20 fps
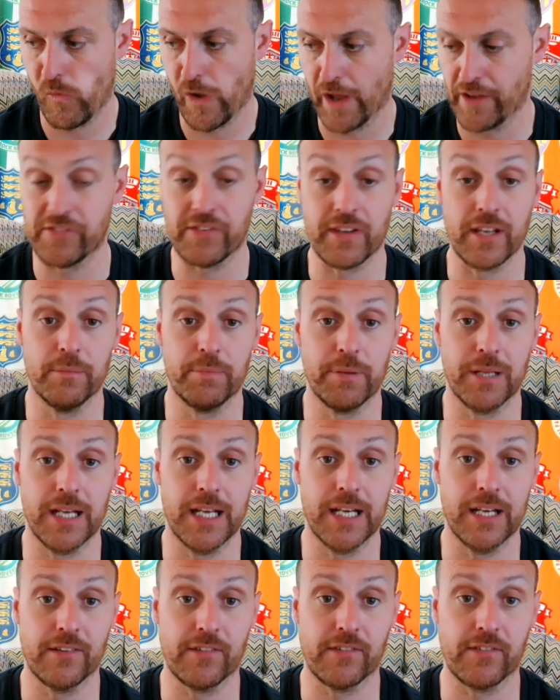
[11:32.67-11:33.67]
is still
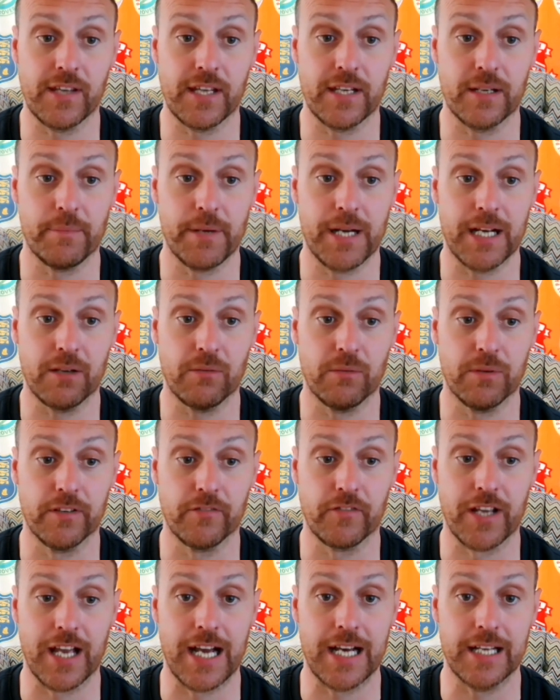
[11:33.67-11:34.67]
playing as centre back when
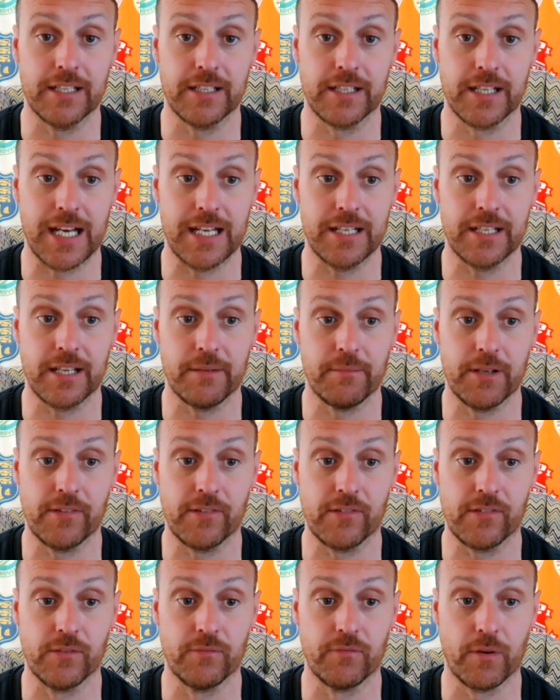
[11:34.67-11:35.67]
you've Gannon. Gannon came on
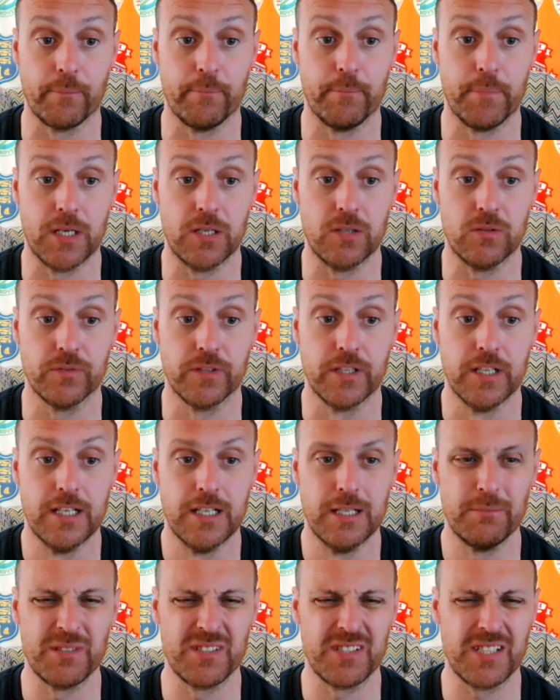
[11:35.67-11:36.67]
as a sub for Bone,
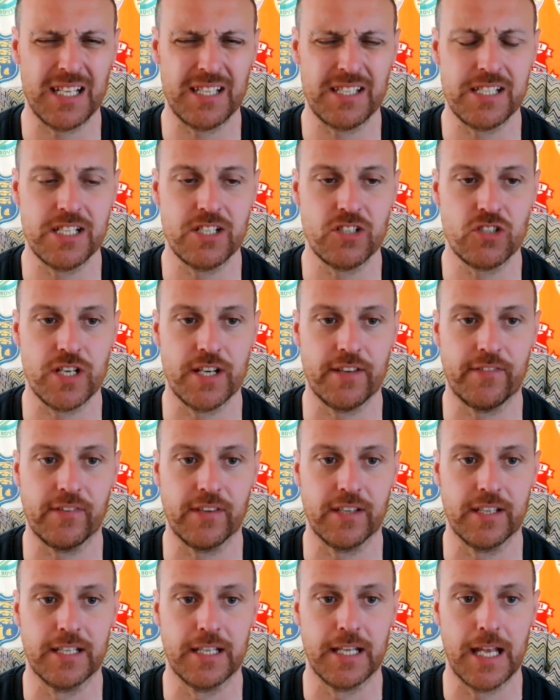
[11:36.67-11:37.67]
but that's
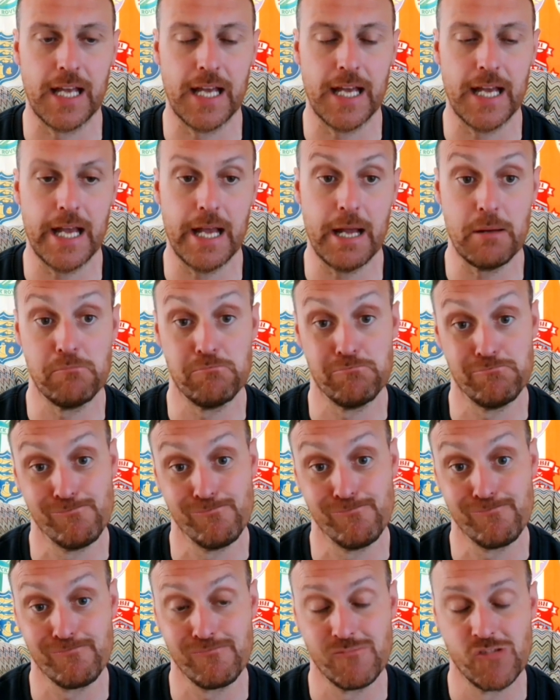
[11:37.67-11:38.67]
interesting.
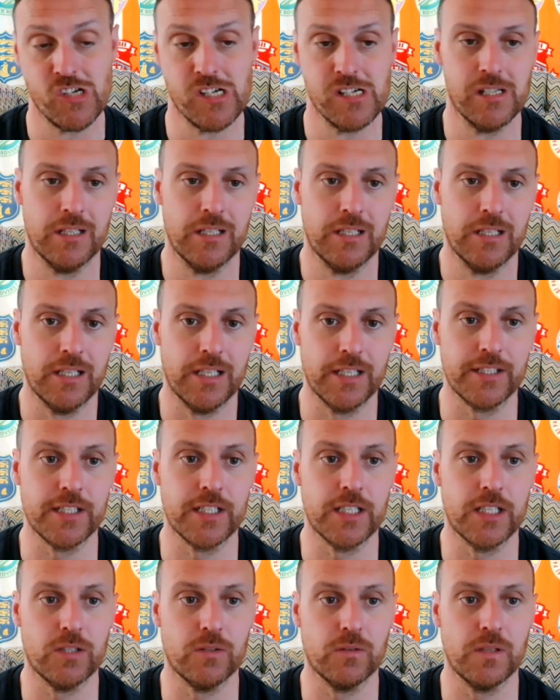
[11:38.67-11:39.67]
I don't
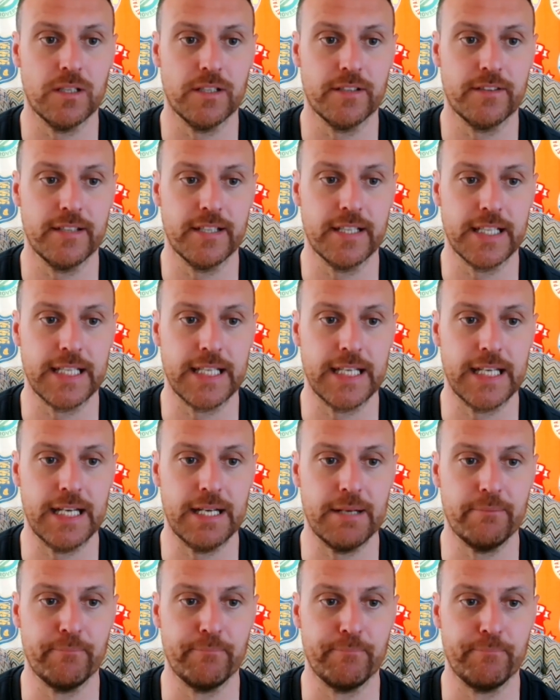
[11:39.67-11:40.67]
know. I think
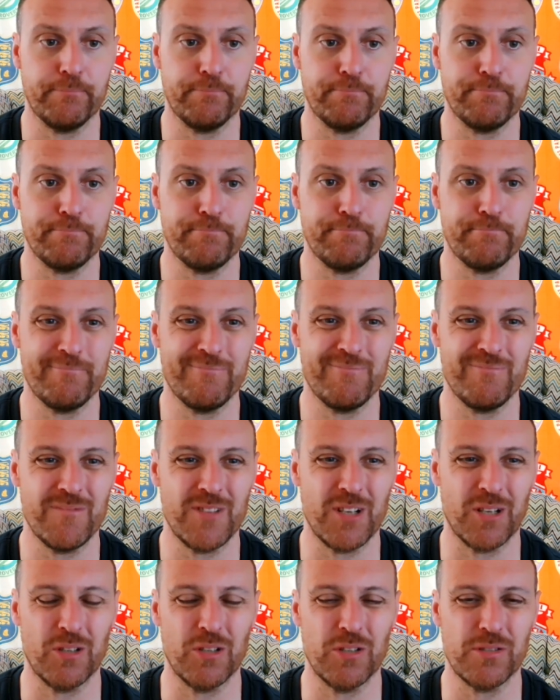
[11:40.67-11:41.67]

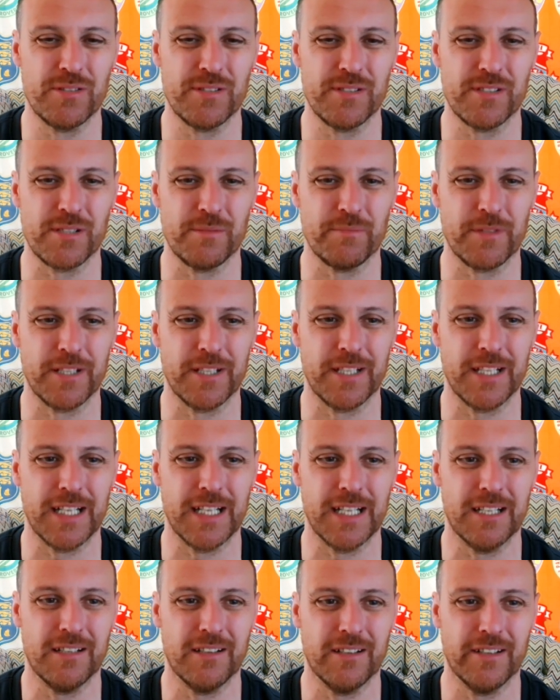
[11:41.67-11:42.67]
you're losing something
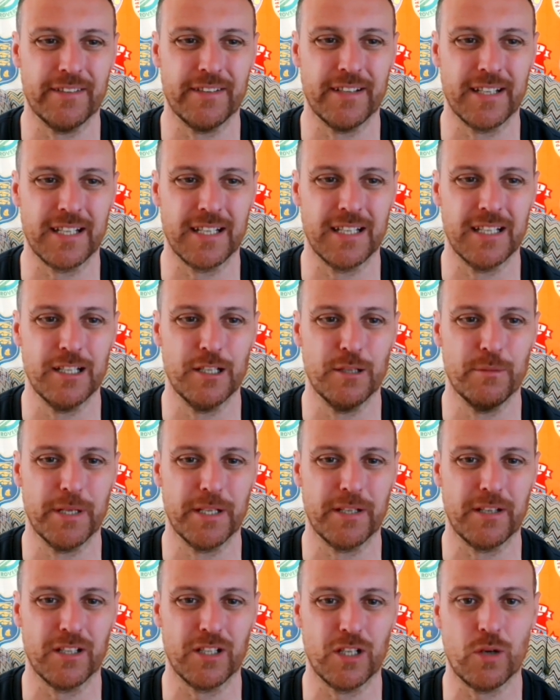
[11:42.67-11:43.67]
there. I think a little
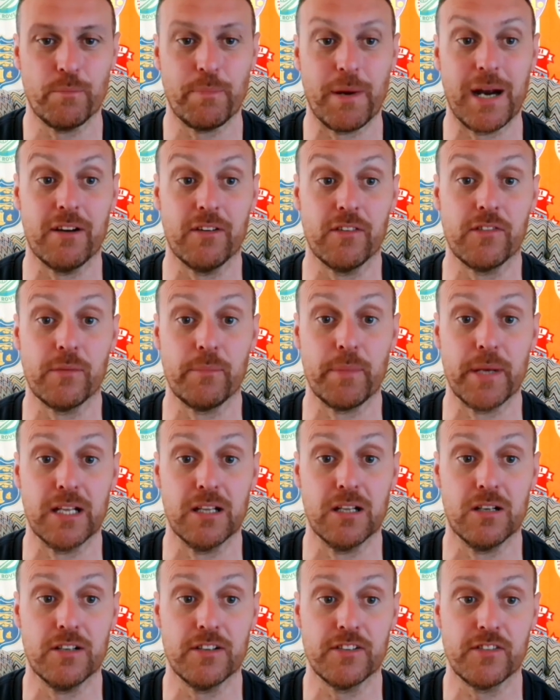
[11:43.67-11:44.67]
bit. I know Barrett's a big
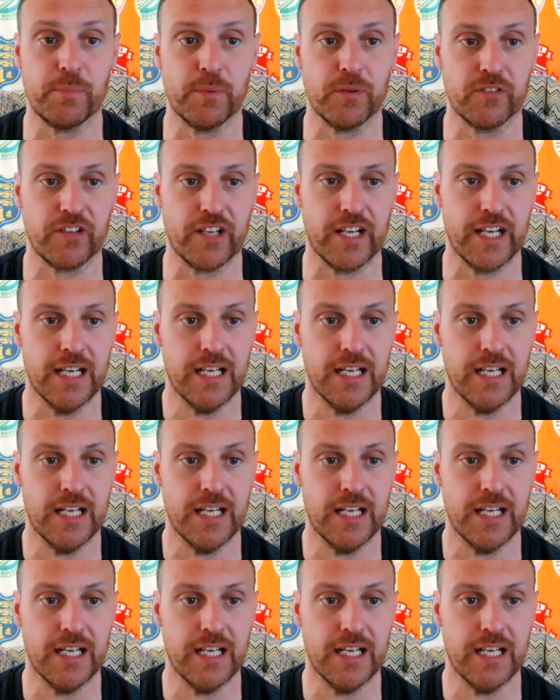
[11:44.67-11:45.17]
loss, but